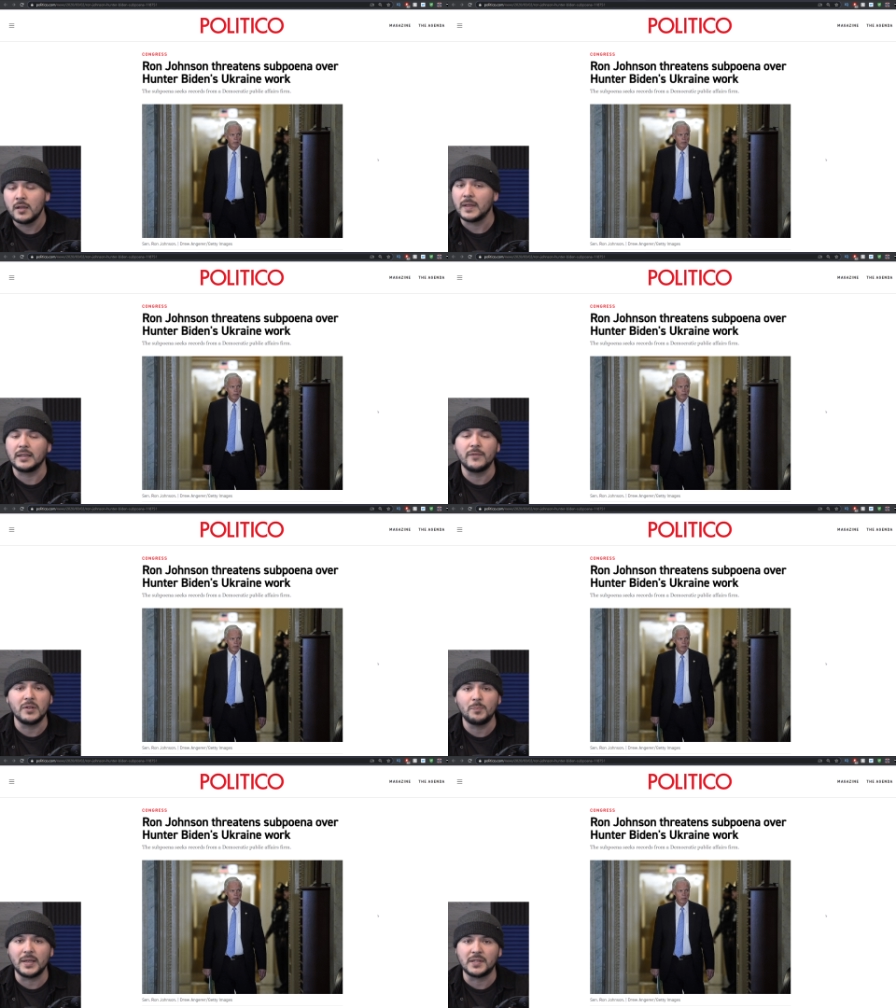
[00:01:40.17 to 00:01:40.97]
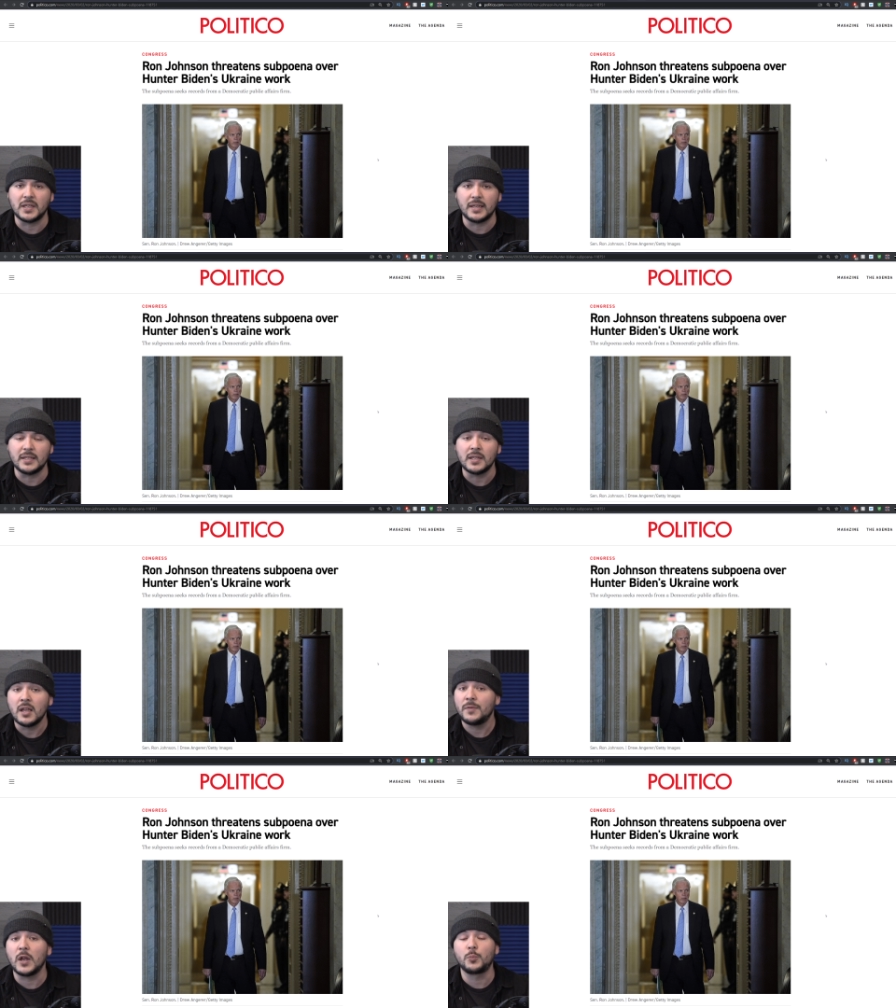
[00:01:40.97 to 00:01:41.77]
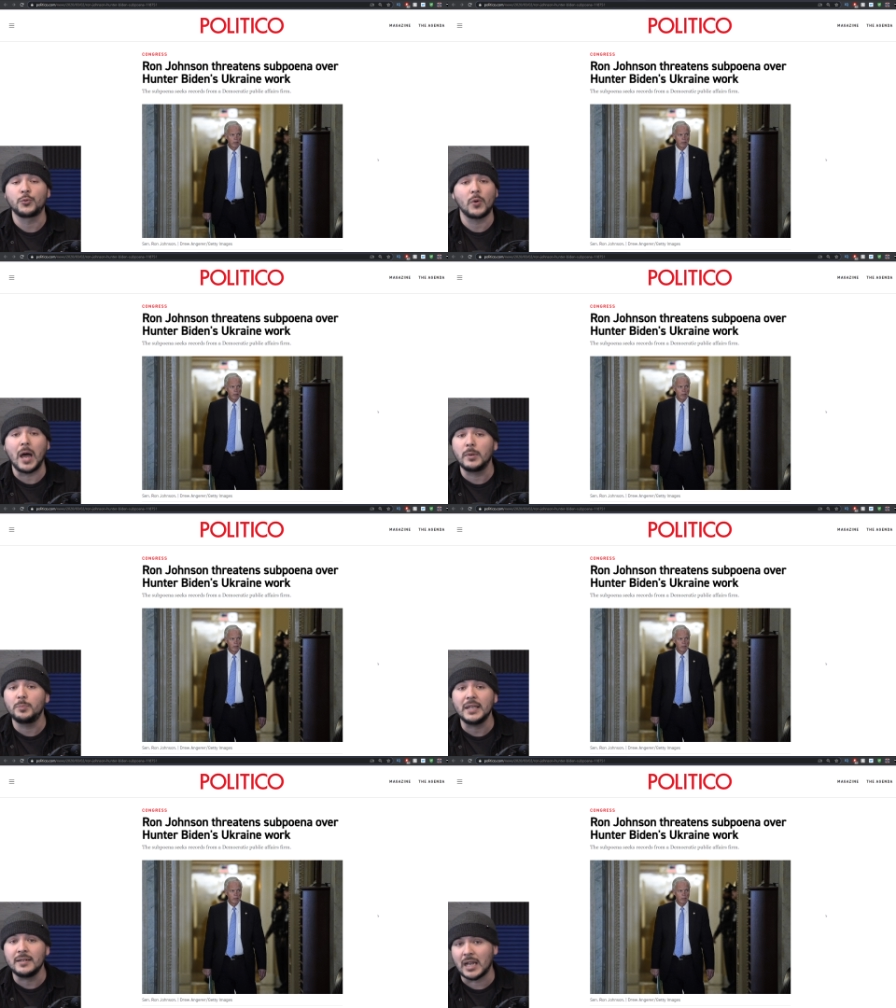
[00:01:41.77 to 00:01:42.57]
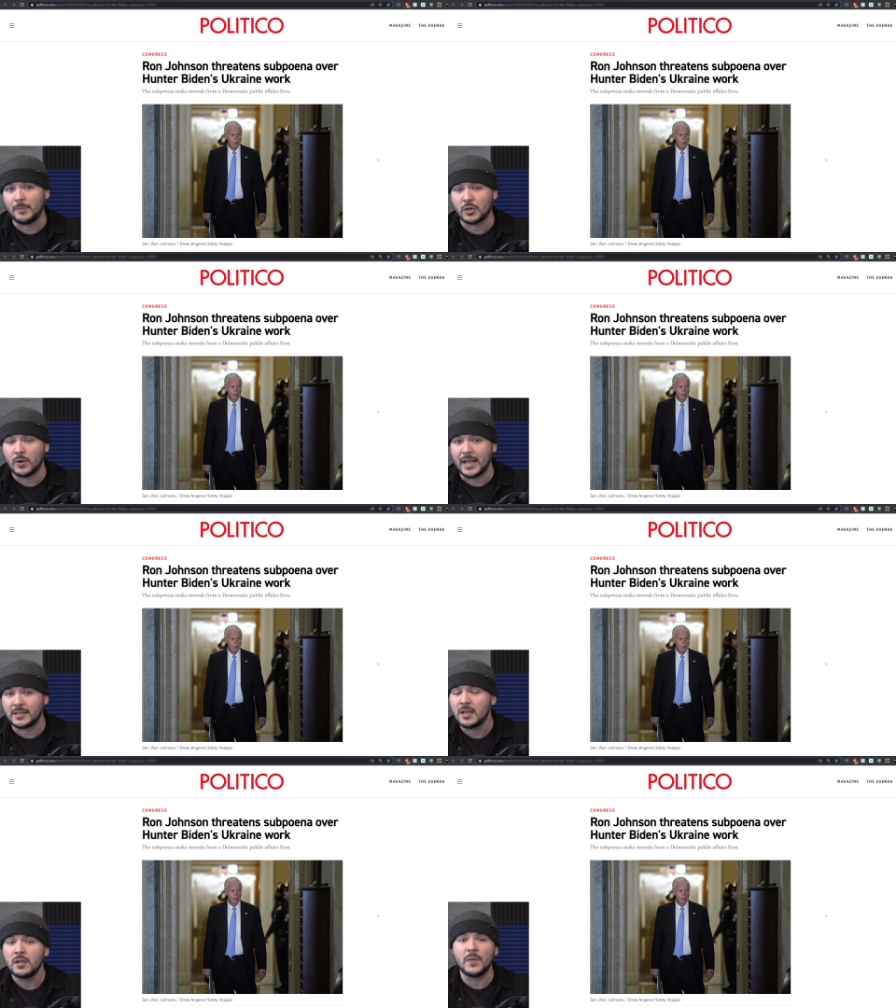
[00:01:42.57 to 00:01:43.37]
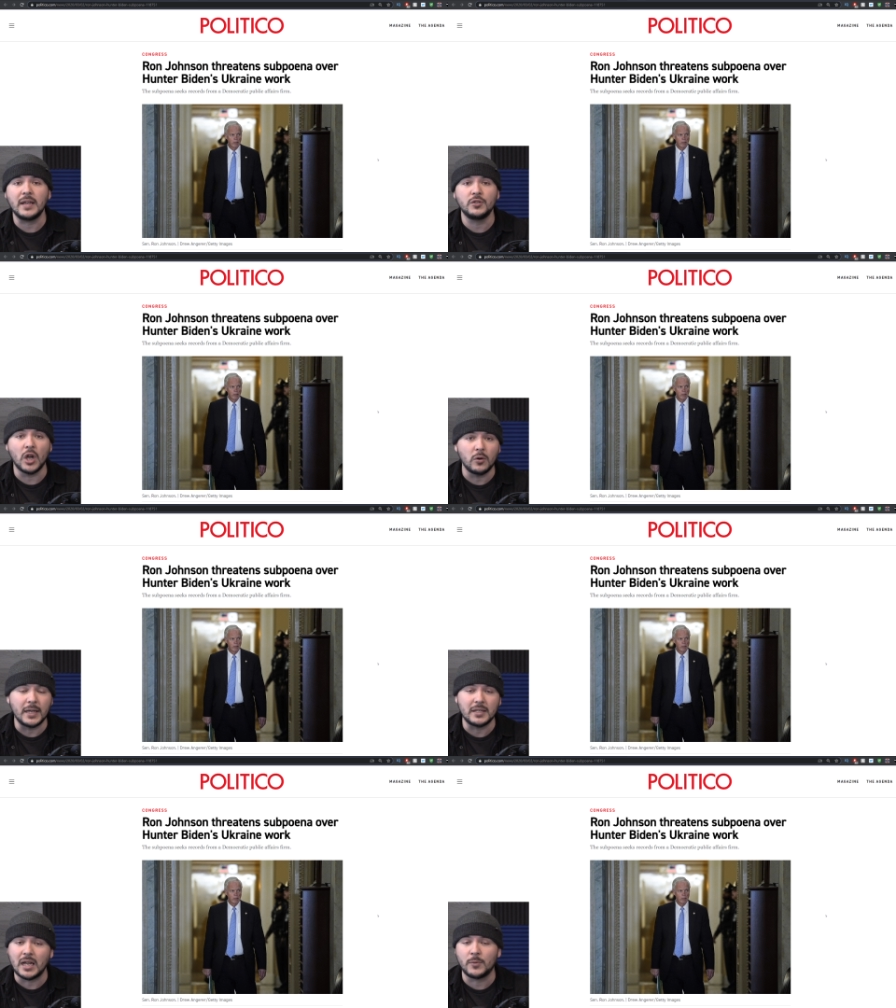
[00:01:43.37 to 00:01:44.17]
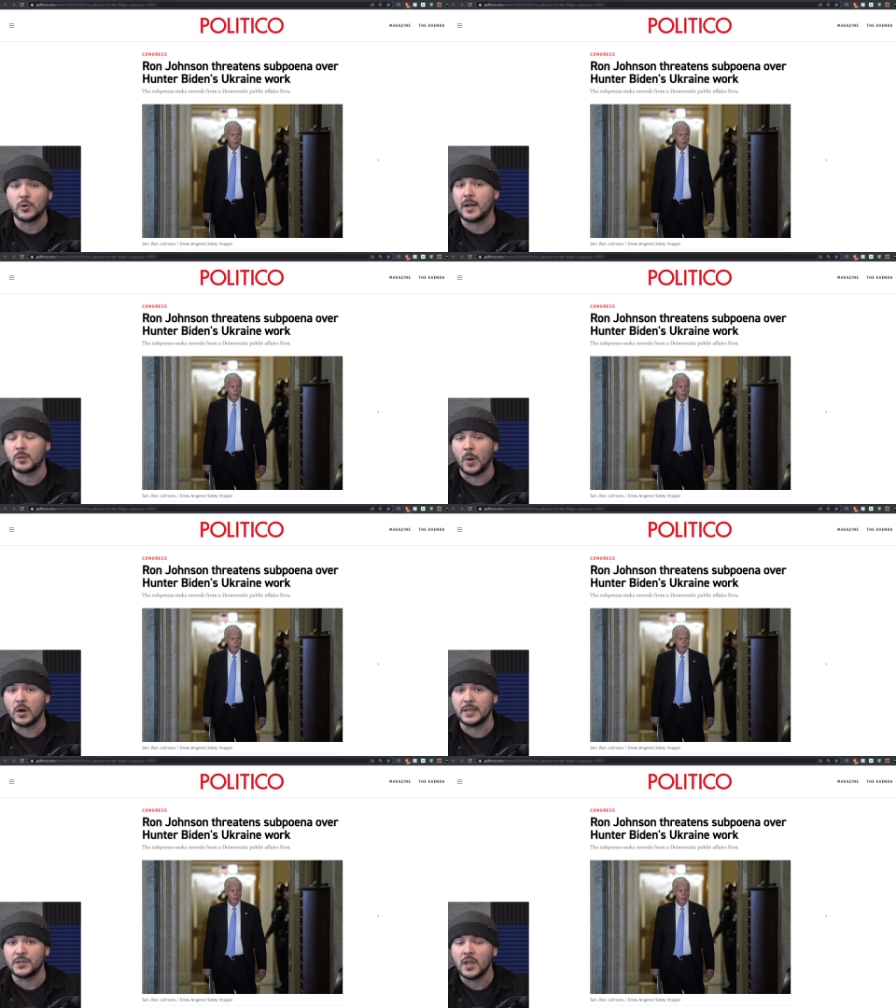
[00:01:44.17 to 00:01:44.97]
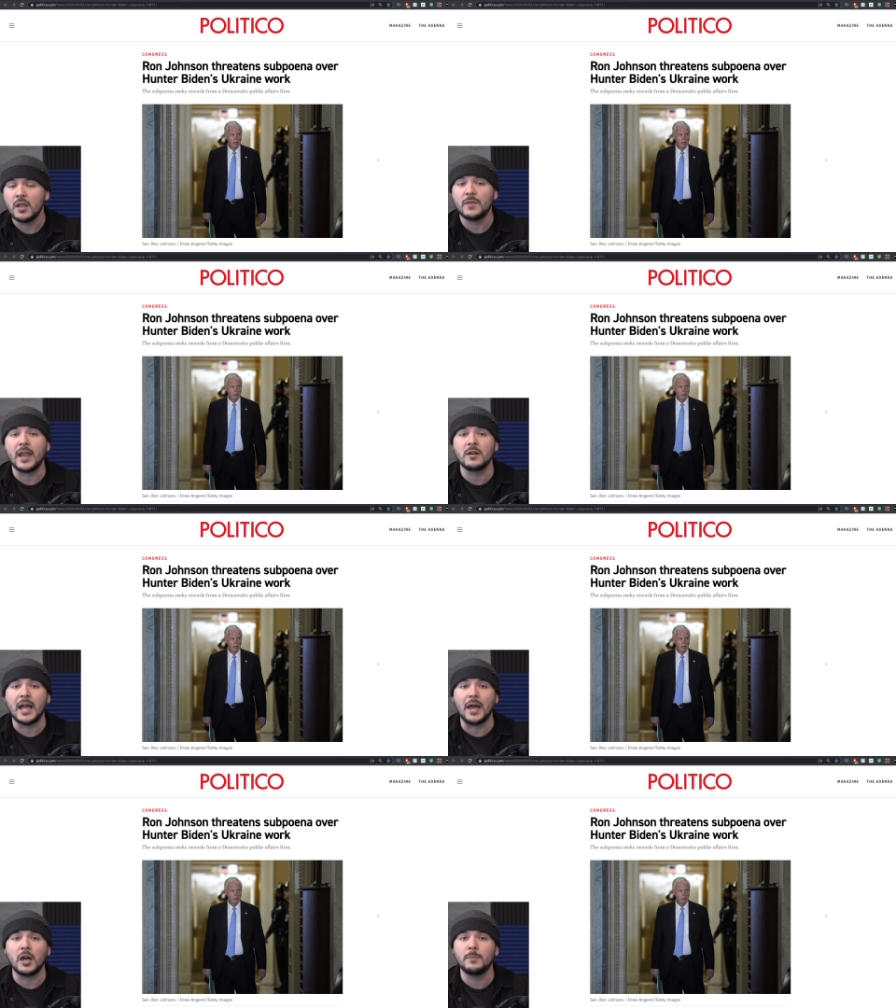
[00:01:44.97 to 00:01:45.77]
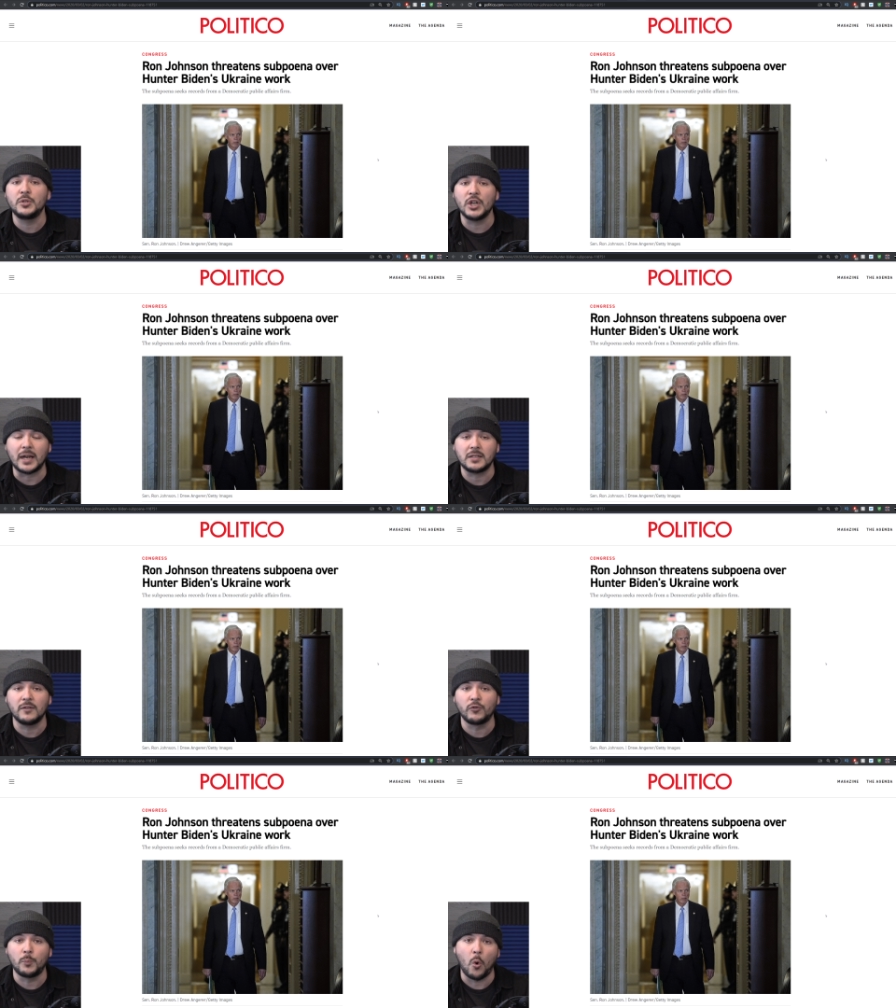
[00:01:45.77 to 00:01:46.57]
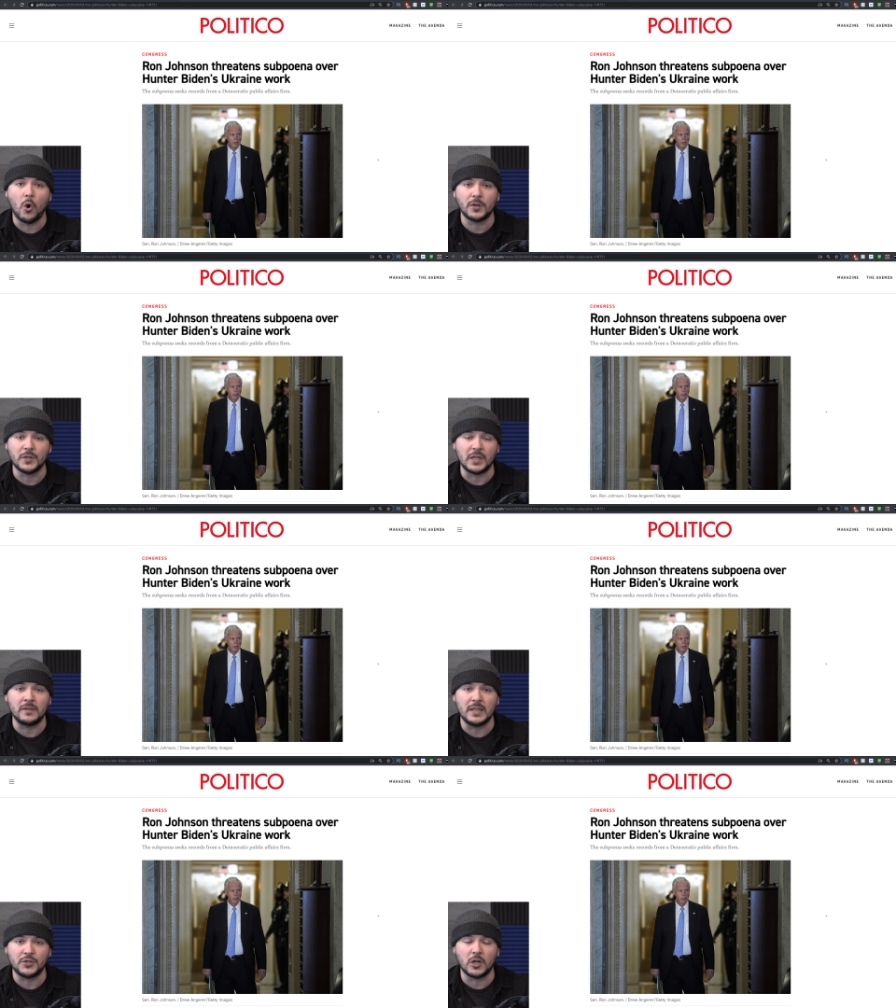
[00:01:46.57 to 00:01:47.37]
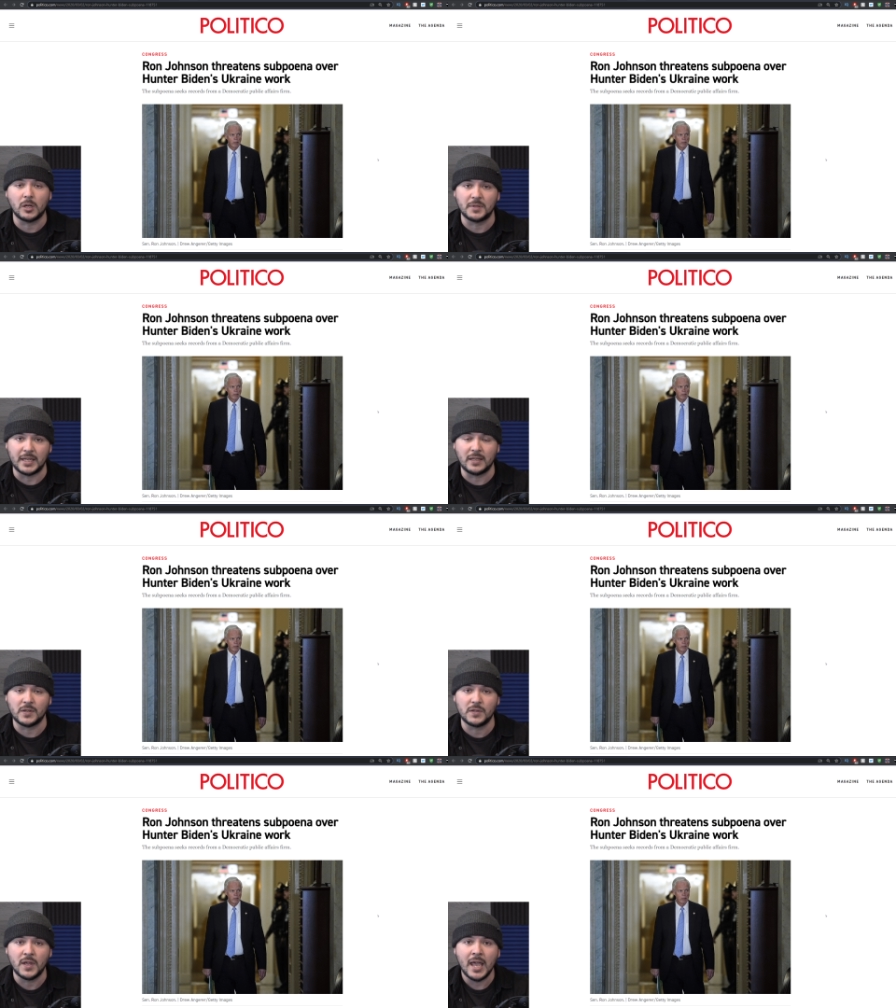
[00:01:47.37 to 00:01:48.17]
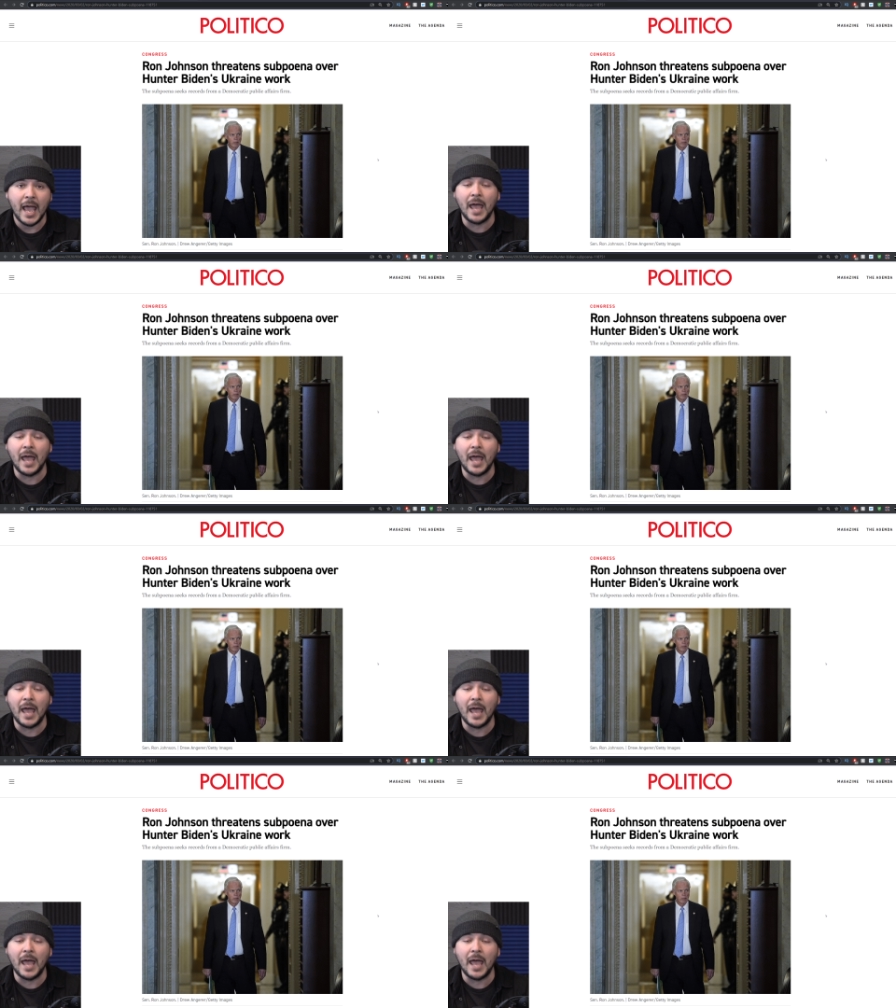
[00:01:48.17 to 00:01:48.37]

they live in big cities, they're probably Democrats, they donate to Democratic parties, they are not objective reporters in these circumstances,